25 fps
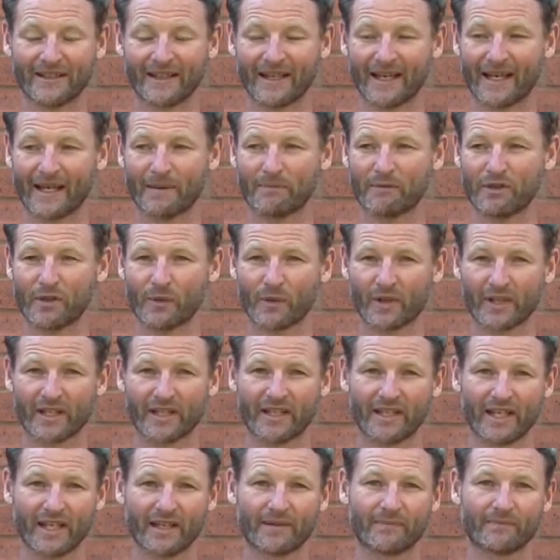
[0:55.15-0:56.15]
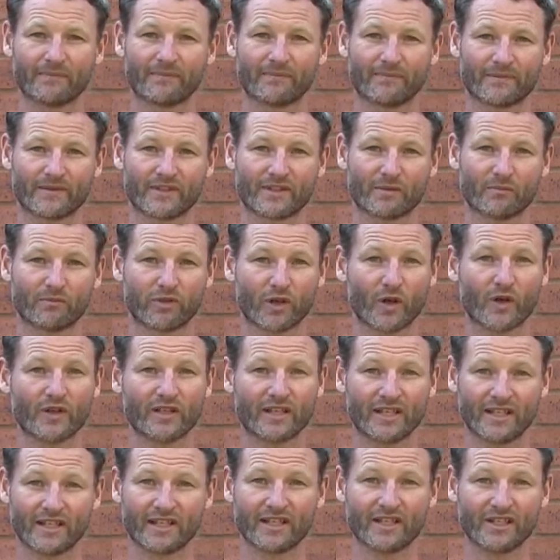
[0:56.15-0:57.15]
you want to get some
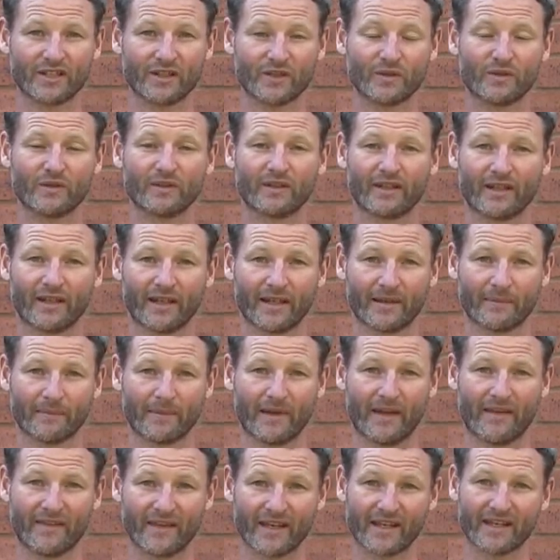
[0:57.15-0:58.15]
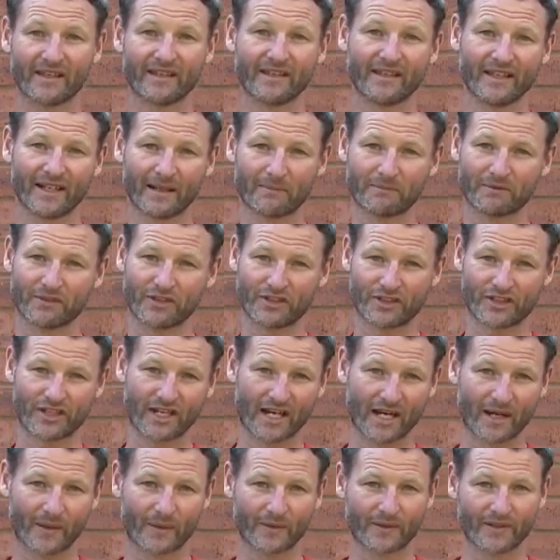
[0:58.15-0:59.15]
protein in you and then get up to the
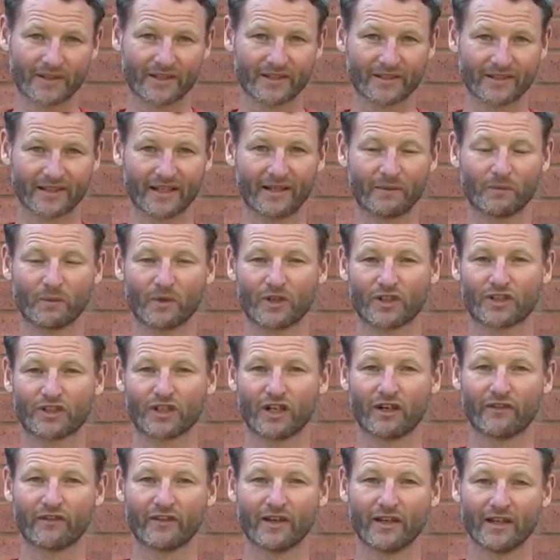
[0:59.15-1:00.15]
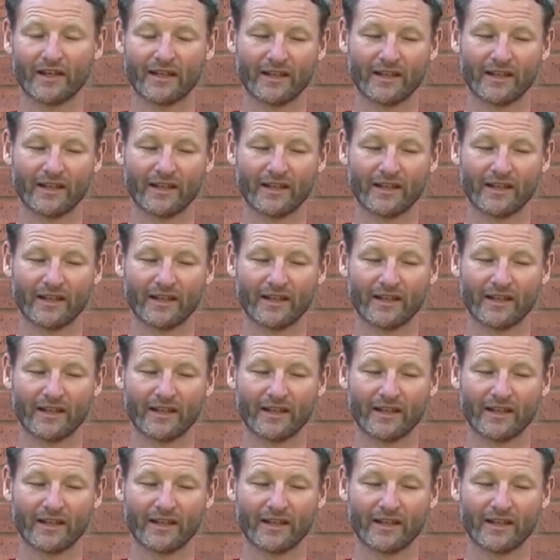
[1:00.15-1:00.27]
shower and wash off,